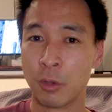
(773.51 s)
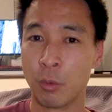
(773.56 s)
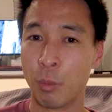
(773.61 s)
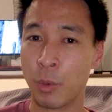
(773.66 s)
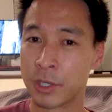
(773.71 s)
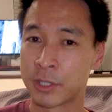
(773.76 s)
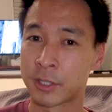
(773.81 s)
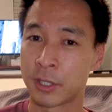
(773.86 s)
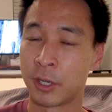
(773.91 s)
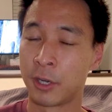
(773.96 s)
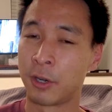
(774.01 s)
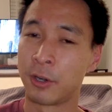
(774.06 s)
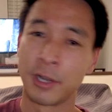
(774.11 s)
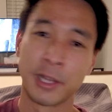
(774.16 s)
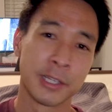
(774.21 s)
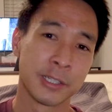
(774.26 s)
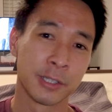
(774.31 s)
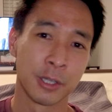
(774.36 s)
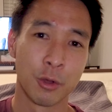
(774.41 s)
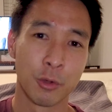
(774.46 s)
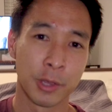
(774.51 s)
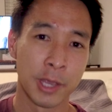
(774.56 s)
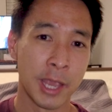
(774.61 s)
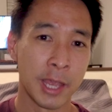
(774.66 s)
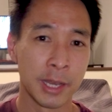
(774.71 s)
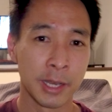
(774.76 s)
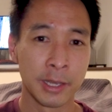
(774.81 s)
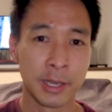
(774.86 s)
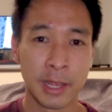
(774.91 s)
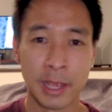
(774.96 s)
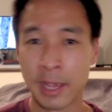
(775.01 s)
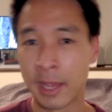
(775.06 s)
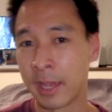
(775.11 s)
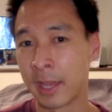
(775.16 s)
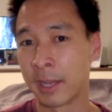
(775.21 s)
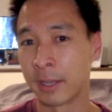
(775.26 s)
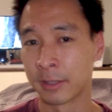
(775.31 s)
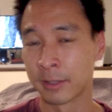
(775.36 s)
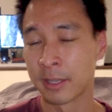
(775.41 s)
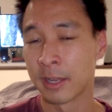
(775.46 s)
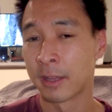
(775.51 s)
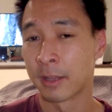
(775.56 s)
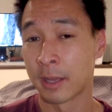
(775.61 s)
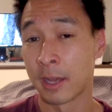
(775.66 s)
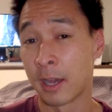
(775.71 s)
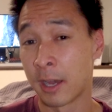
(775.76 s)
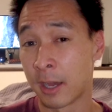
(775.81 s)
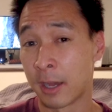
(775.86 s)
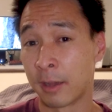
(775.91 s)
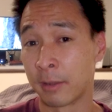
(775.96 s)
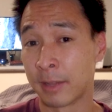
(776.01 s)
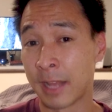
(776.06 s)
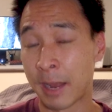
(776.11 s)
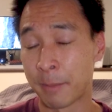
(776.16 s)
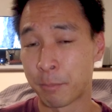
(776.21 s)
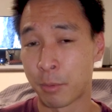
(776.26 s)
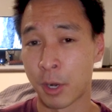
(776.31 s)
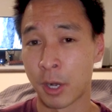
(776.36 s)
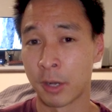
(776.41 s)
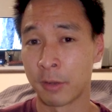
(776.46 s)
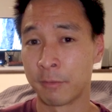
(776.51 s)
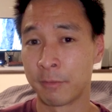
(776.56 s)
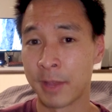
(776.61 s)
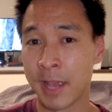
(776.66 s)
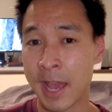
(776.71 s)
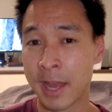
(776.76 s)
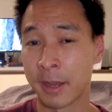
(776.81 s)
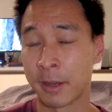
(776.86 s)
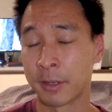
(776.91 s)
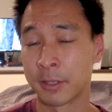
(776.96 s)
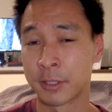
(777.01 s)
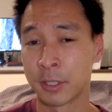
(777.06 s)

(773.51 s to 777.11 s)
Whistler is located in that part of Canada.